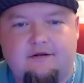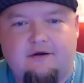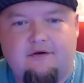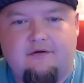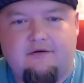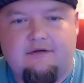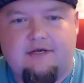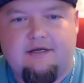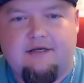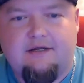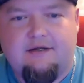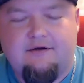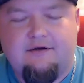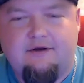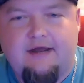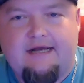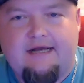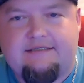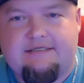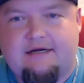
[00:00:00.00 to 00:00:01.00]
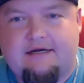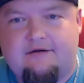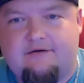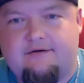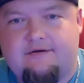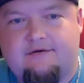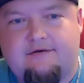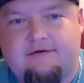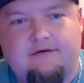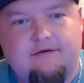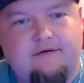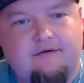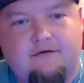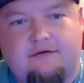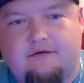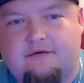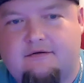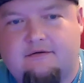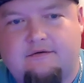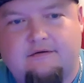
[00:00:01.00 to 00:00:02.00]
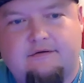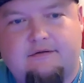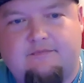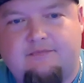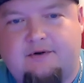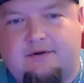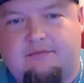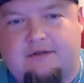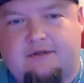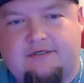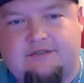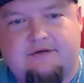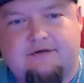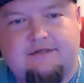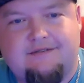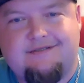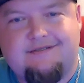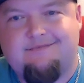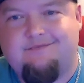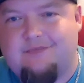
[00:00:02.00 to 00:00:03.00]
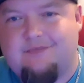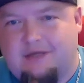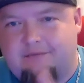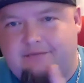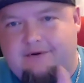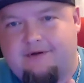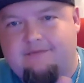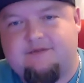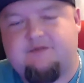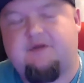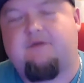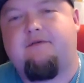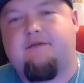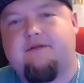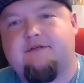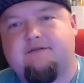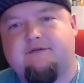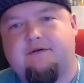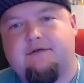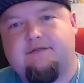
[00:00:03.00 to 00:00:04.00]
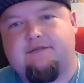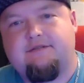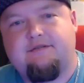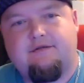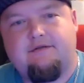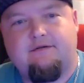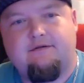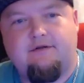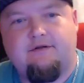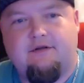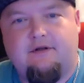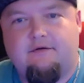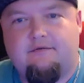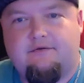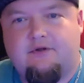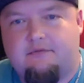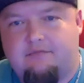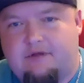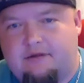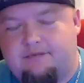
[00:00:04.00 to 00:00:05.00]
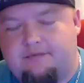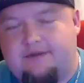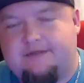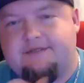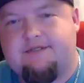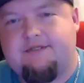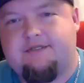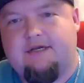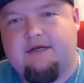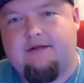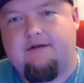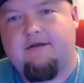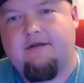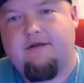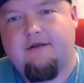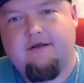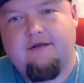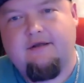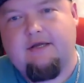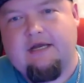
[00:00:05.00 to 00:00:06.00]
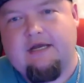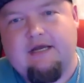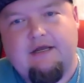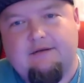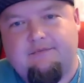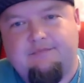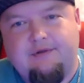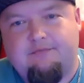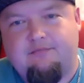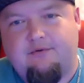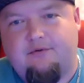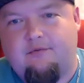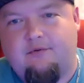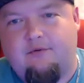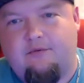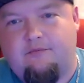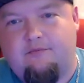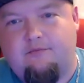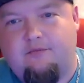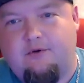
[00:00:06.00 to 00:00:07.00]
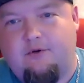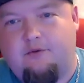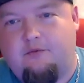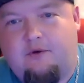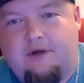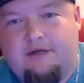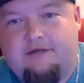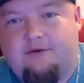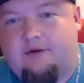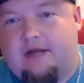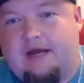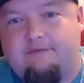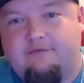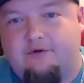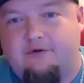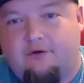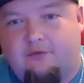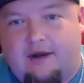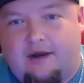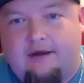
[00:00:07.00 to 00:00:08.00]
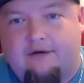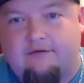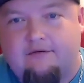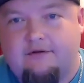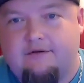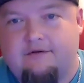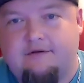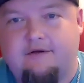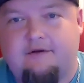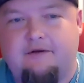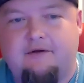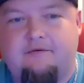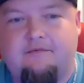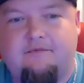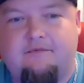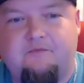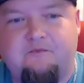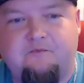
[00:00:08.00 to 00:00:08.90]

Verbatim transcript: know, kicking your ex out, put him on the streets, he put himself on the streets. You know, don't be a piece of shit. And people will, will want to have you around, you know?